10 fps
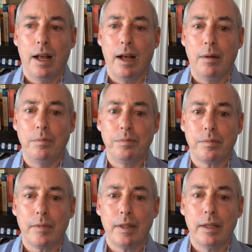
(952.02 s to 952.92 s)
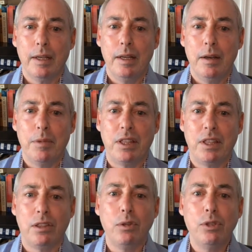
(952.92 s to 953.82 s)
But
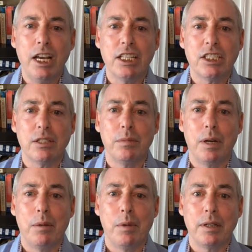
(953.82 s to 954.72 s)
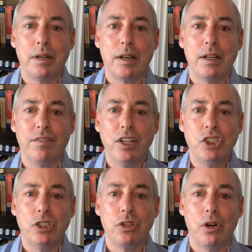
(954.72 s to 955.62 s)
the enthusiasm among
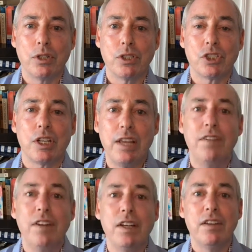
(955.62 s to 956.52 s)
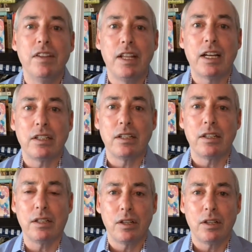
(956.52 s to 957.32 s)
convention goers, even given that